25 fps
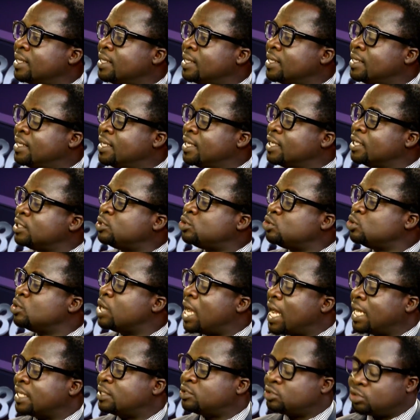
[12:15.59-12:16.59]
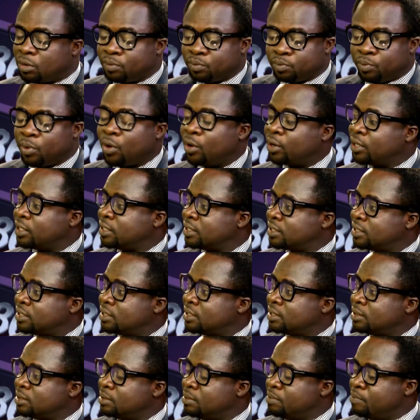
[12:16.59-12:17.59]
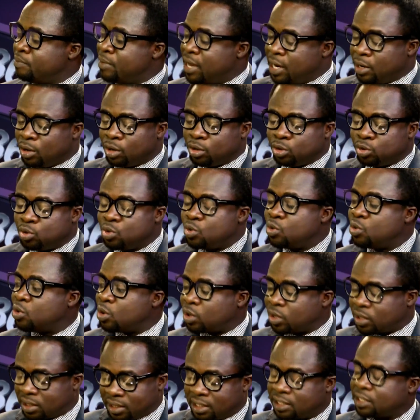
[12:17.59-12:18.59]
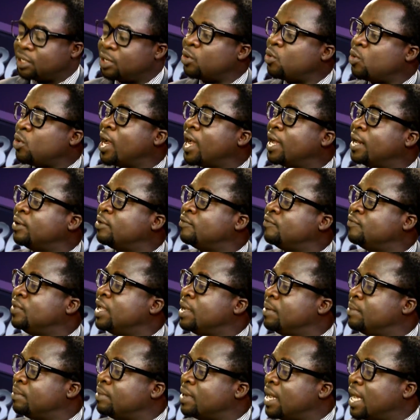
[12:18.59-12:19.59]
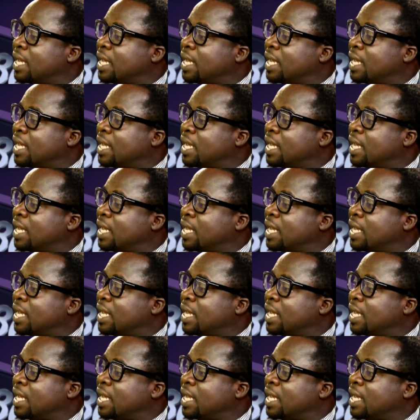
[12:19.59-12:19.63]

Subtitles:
They too, at some point, may not do what is required of them